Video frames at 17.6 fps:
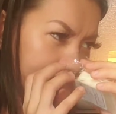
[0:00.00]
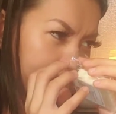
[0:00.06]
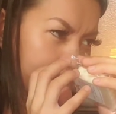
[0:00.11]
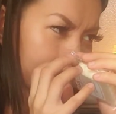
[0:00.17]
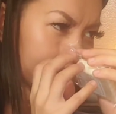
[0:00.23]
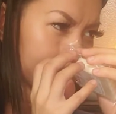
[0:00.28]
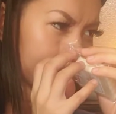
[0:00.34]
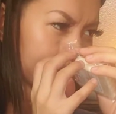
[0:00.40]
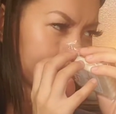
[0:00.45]

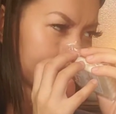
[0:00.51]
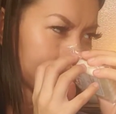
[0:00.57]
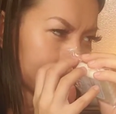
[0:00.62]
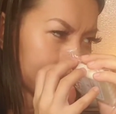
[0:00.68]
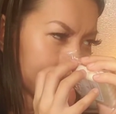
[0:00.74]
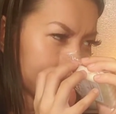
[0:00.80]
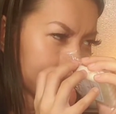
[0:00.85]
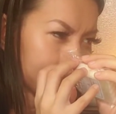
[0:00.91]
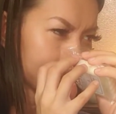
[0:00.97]

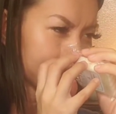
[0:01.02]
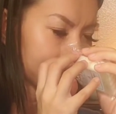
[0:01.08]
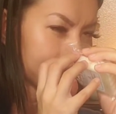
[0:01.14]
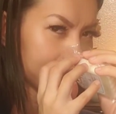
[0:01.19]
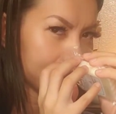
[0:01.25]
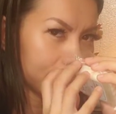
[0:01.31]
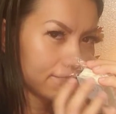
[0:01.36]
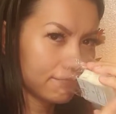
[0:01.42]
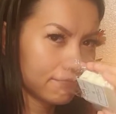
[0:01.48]

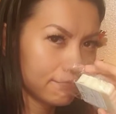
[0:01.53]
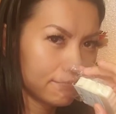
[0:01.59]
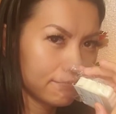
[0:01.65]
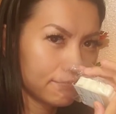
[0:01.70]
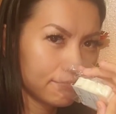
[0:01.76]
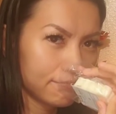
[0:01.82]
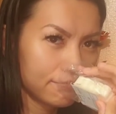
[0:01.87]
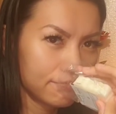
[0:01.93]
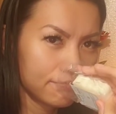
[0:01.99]

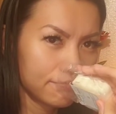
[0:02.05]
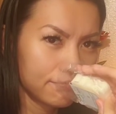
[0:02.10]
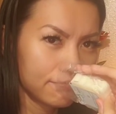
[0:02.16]
(no one is talking)